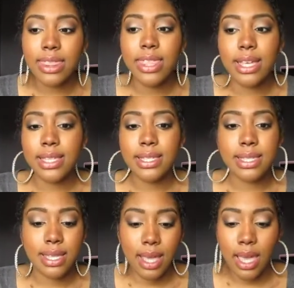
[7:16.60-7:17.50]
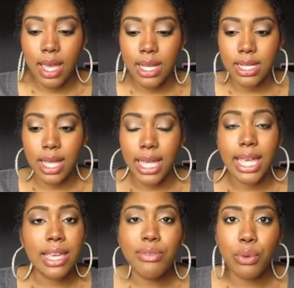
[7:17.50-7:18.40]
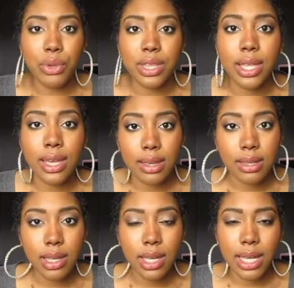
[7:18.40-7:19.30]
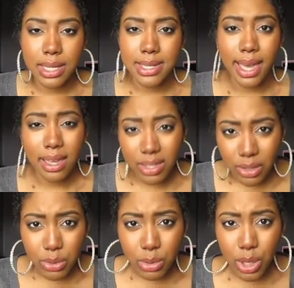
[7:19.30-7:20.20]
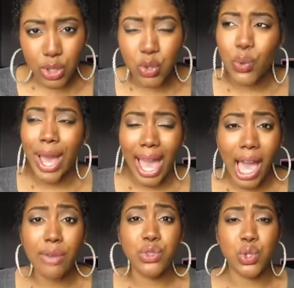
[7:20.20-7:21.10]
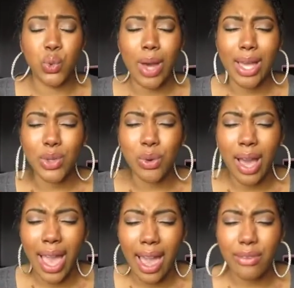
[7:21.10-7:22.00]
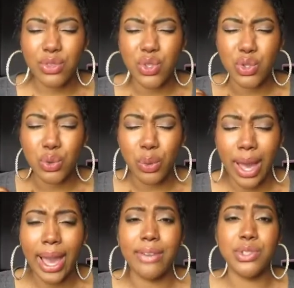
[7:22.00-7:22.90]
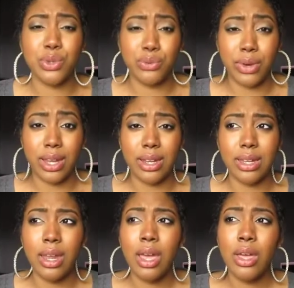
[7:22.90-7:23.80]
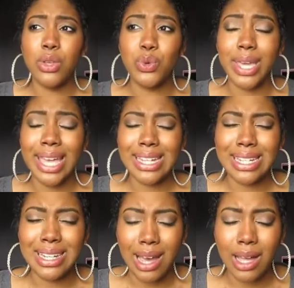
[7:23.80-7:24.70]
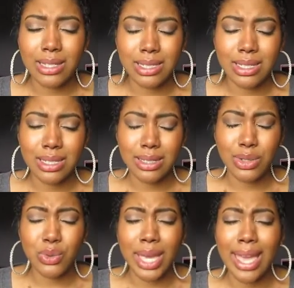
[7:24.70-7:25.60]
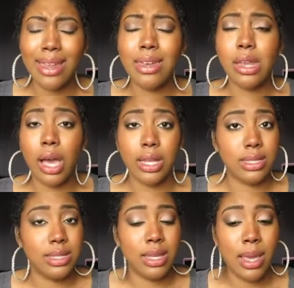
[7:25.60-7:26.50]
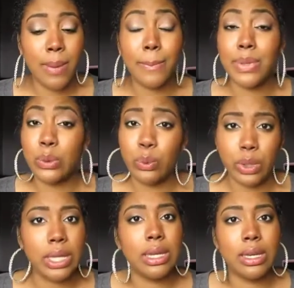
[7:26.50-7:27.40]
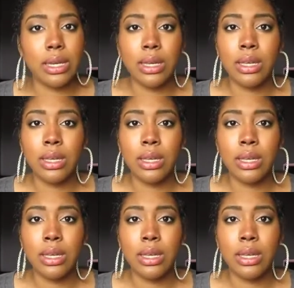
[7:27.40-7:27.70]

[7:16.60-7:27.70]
this evil thing get you. You have to, you have to, you have to fight it. You cannot, you cannot be weak